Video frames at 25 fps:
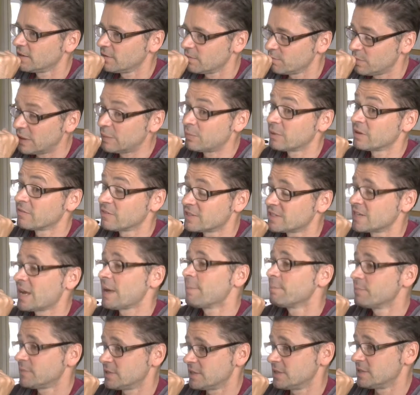People have
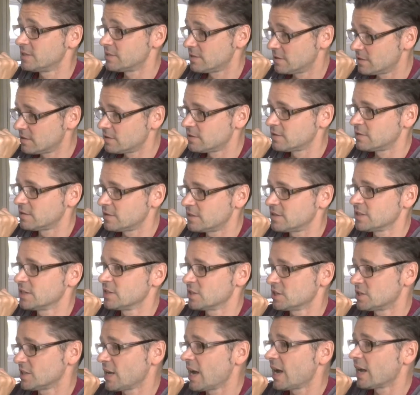attempted to
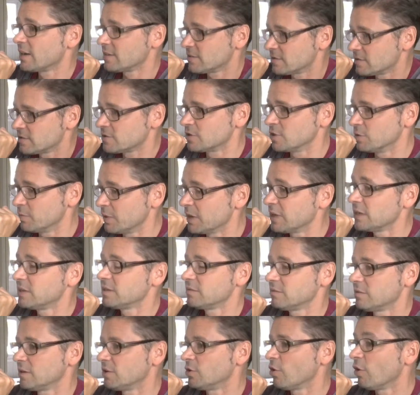teach that to mm. me,
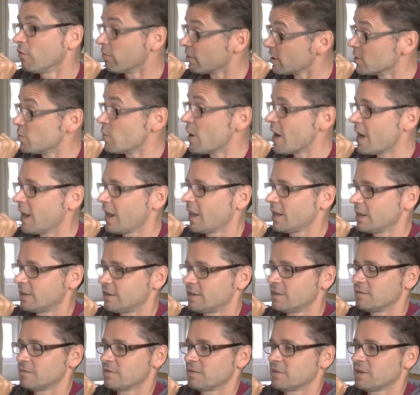not very well, I
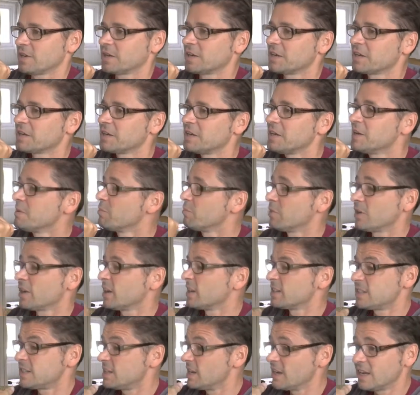don't right. think, but
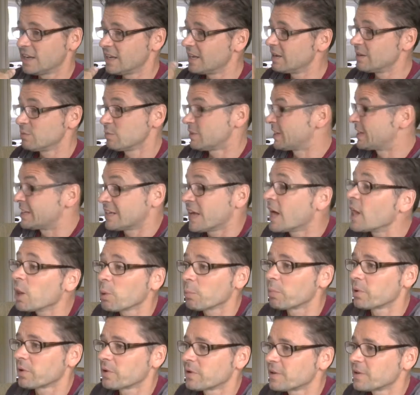I and it didn't help.